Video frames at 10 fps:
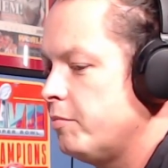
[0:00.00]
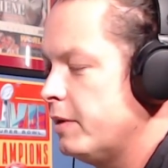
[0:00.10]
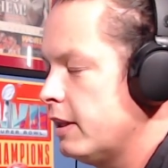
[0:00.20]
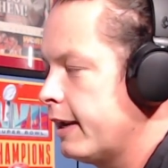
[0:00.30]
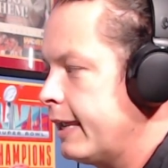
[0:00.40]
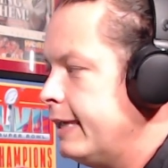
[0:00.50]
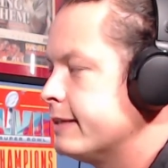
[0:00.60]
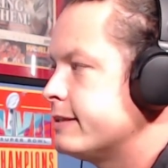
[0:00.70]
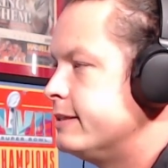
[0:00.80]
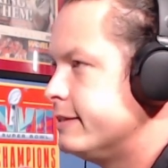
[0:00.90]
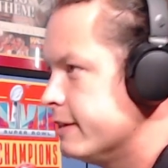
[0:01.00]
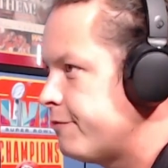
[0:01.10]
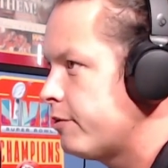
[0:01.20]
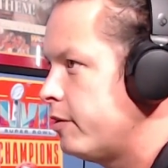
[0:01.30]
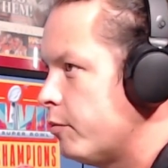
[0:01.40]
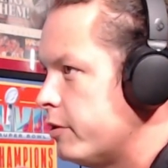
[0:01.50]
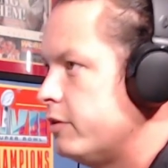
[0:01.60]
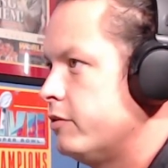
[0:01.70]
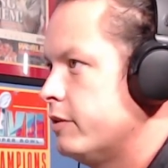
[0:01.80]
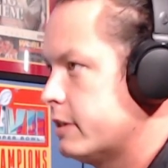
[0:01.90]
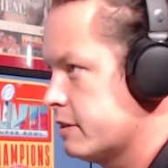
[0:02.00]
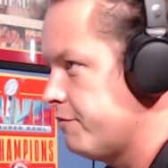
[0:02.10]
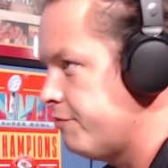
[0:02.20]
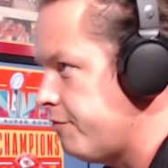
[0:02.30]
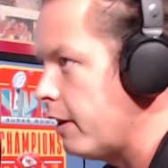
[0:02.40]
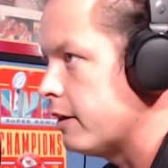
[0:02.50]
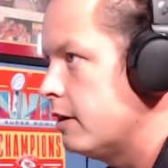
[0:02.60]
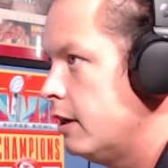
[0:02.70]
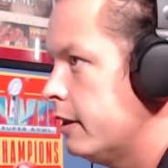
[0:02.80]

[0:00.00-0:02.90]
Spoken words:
but like it's different when it's a fight.